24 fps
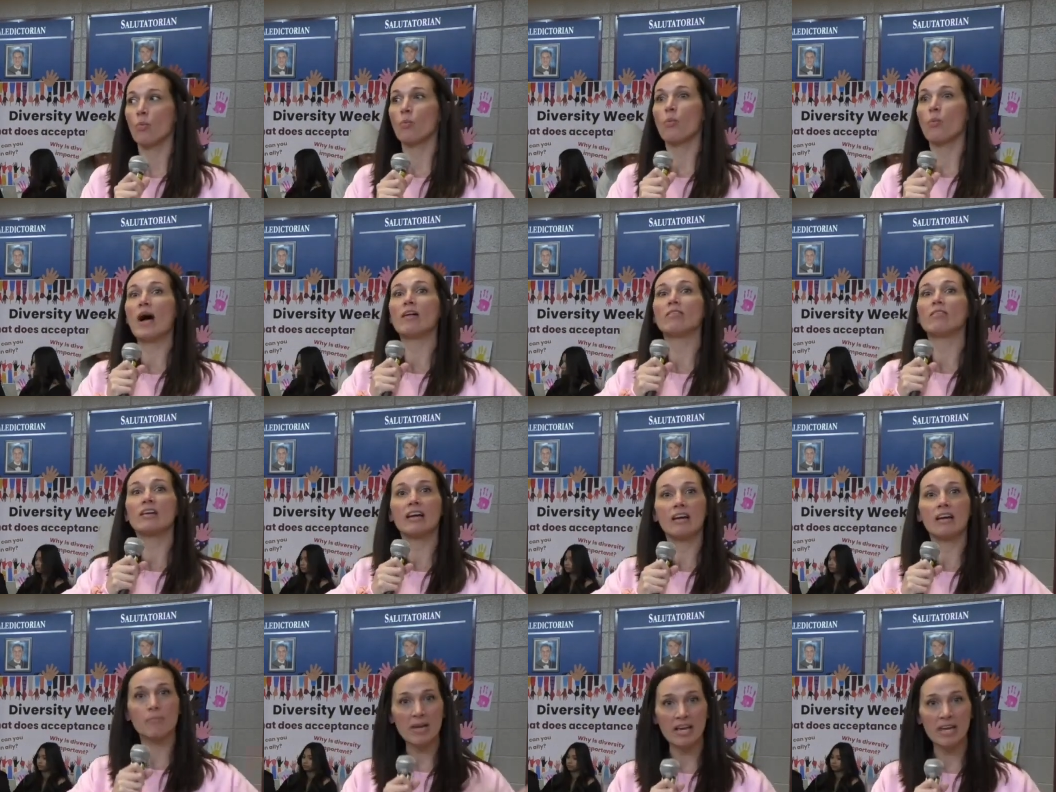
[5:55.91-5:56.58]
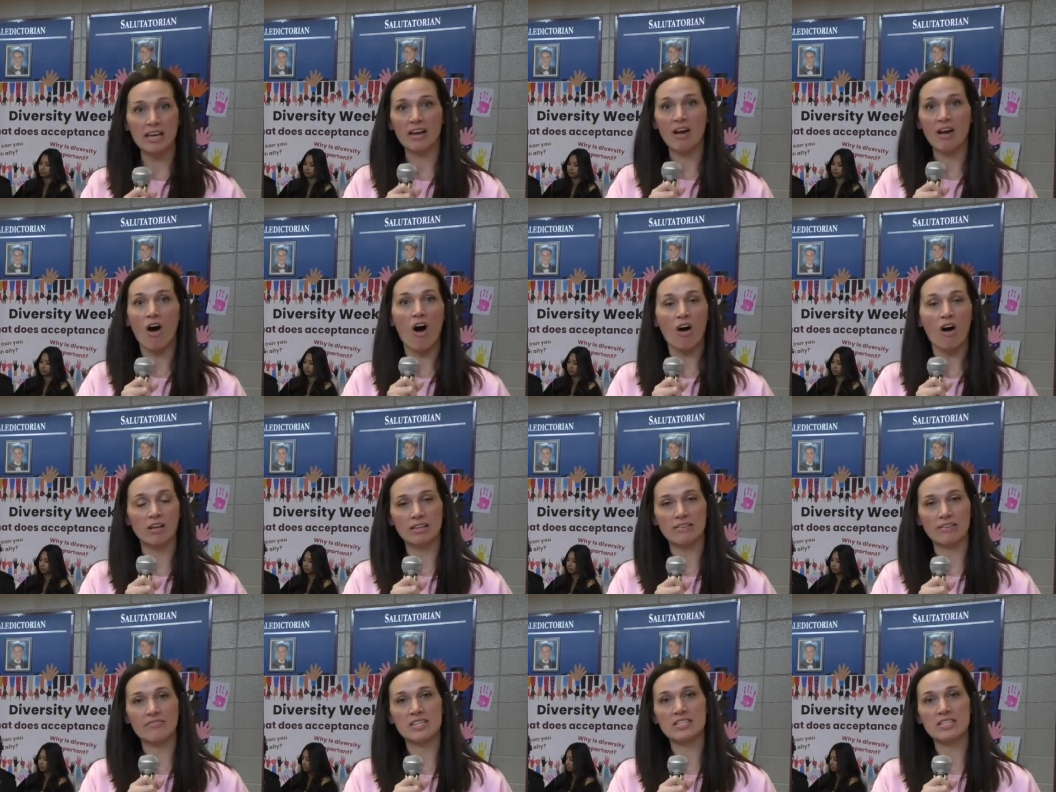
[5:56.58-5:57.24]
welcoming
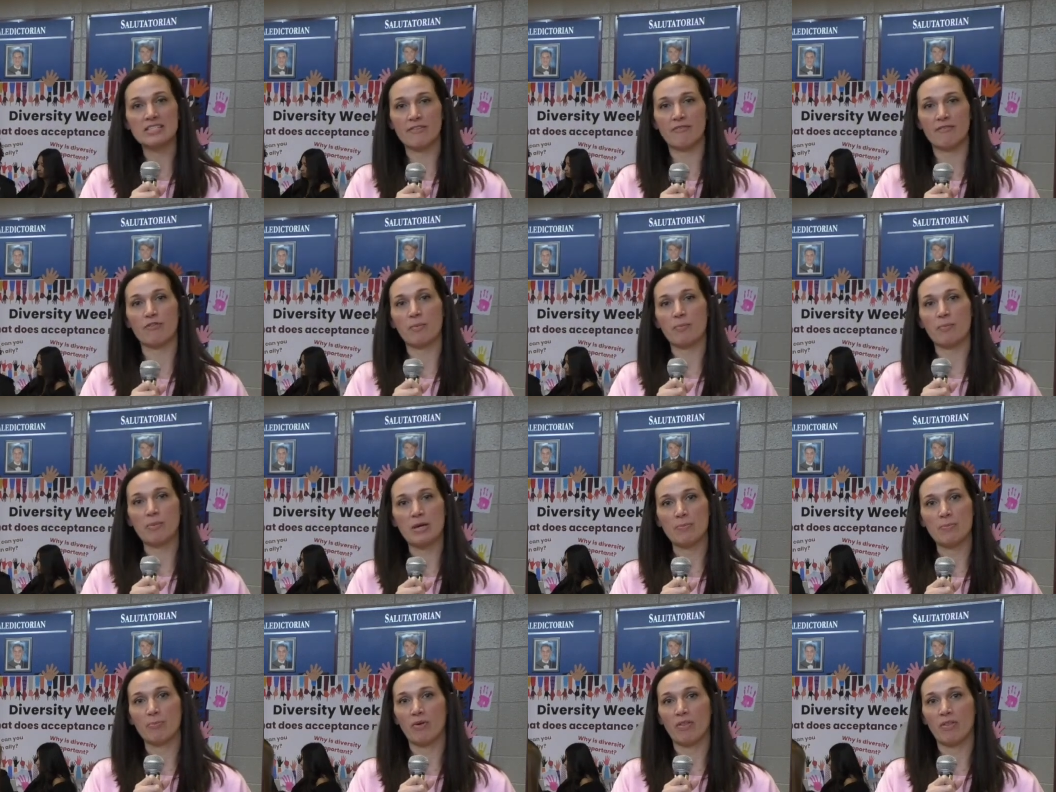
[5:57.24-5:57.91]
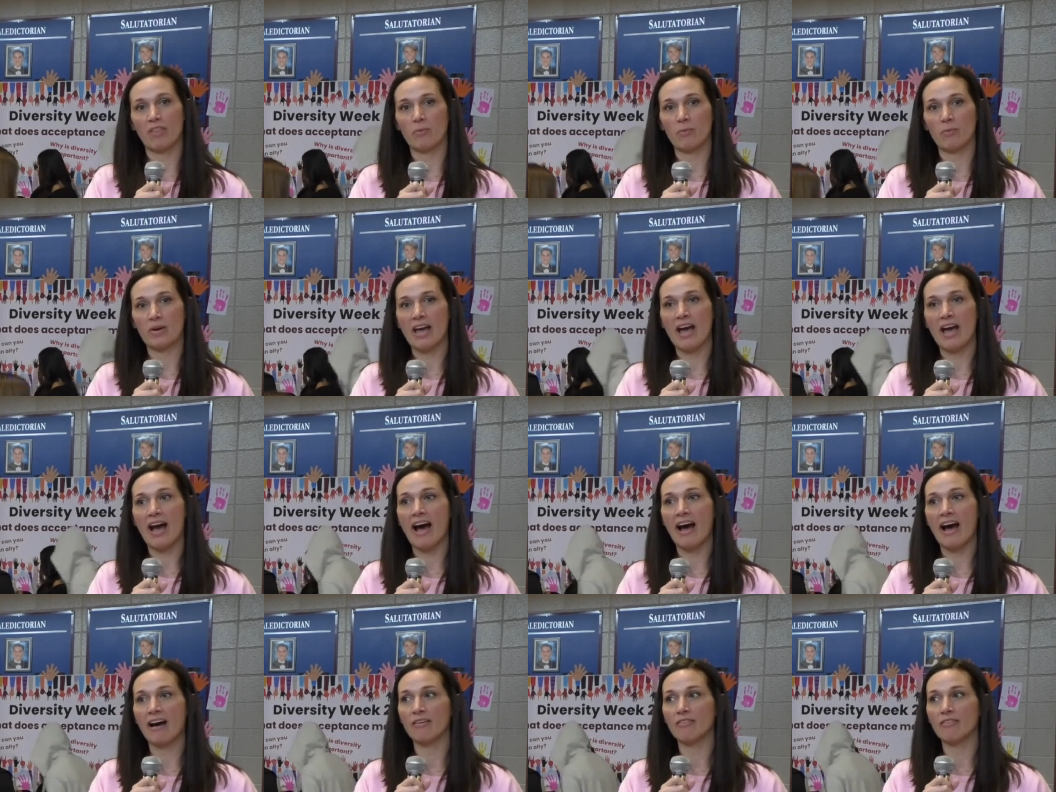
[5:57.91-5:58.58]
all of the different people that we
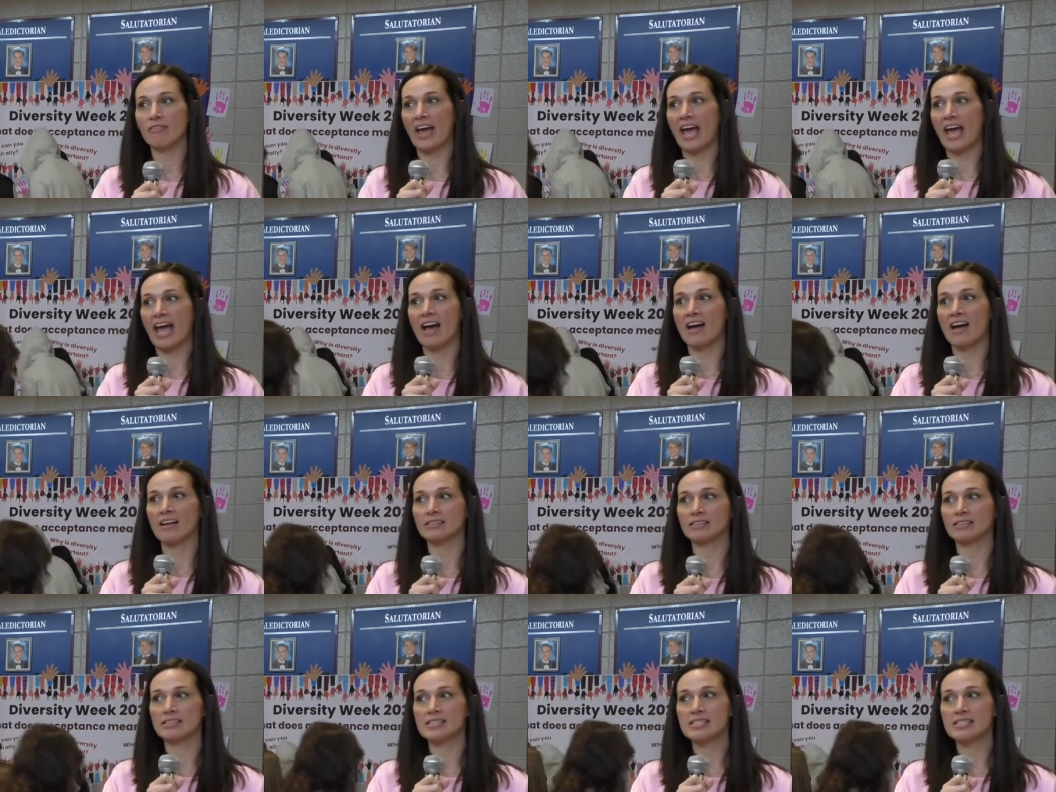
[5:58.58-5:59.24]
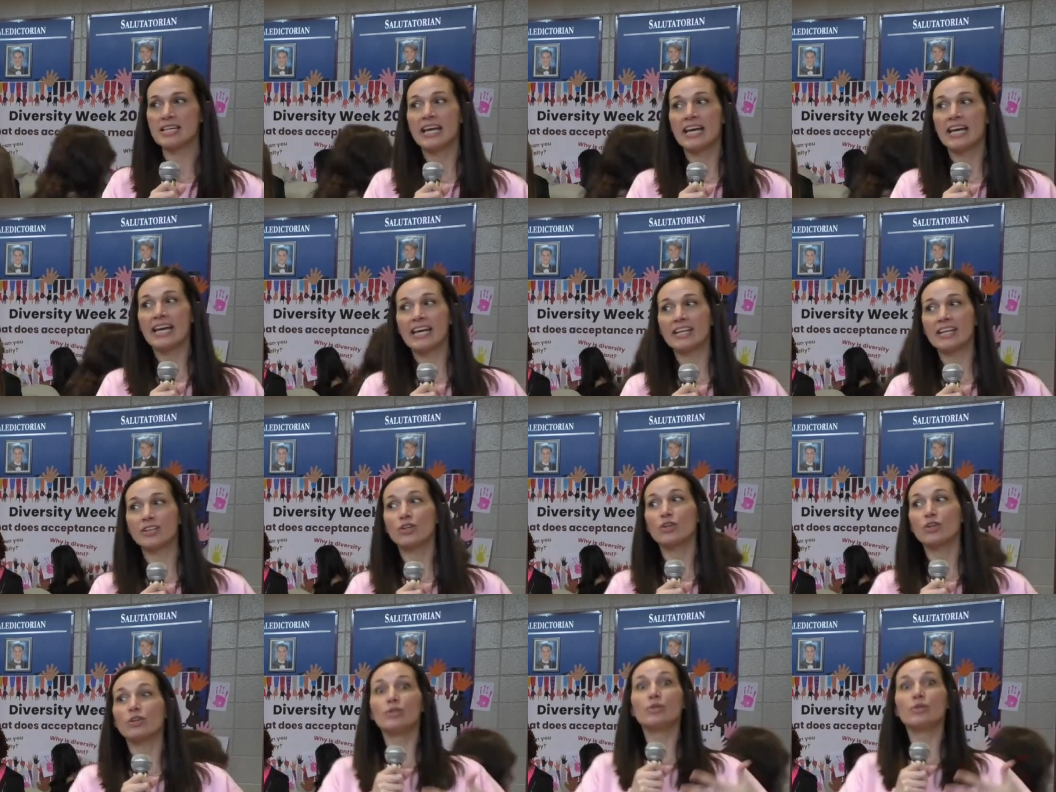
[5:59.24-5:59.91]
have and
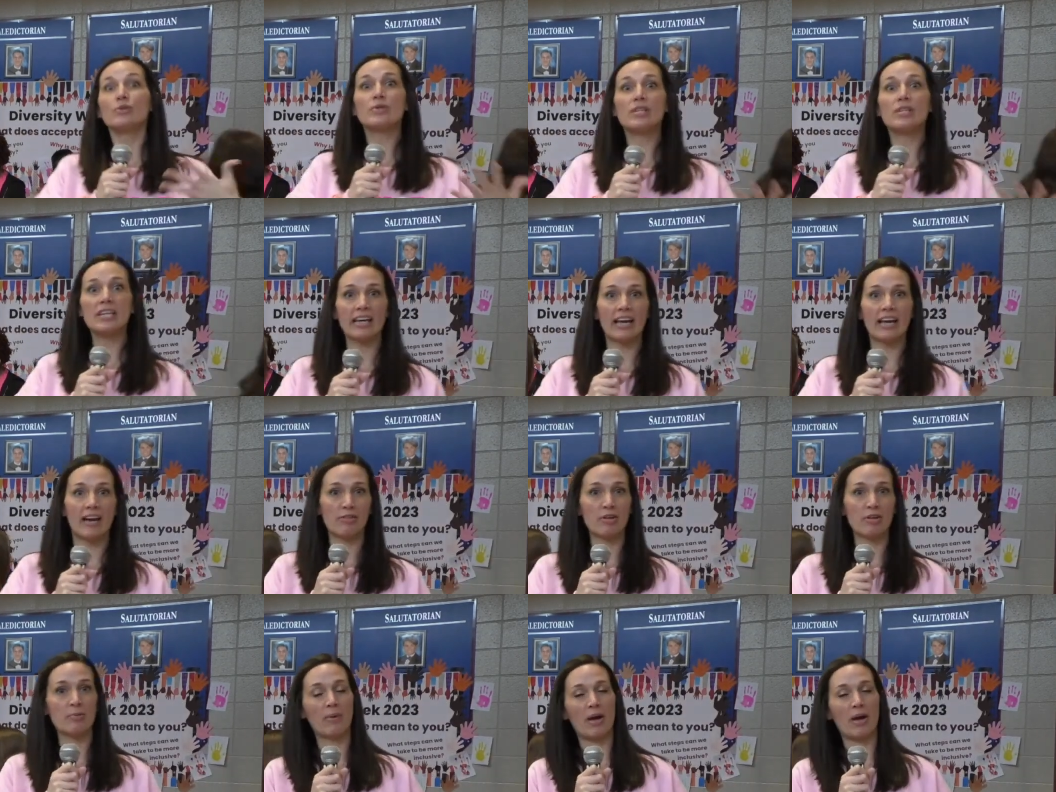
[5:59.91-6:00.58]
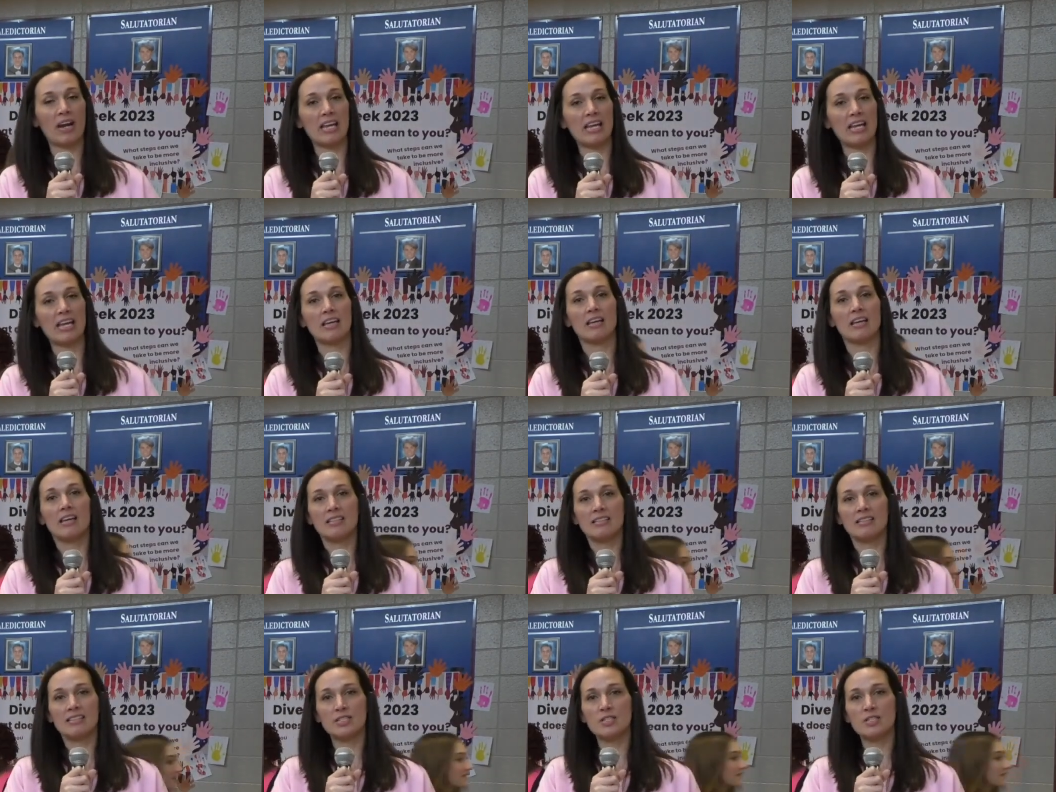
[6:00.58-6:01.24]
including everybody
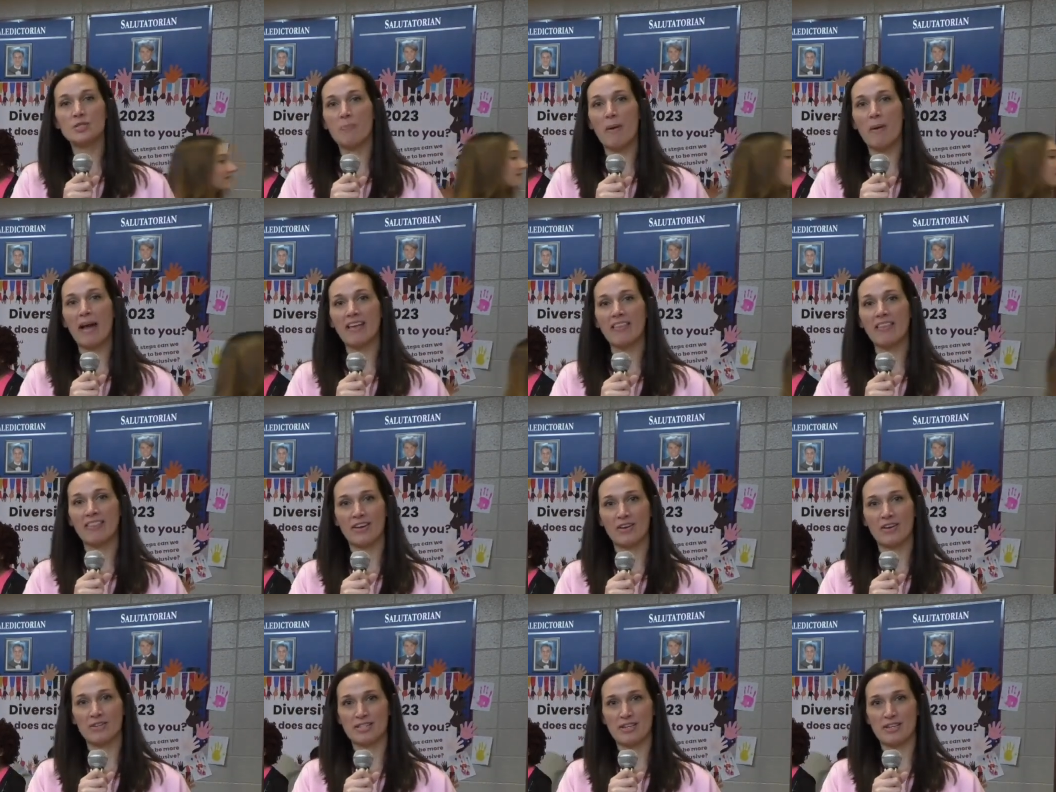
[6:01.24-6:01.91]
despite their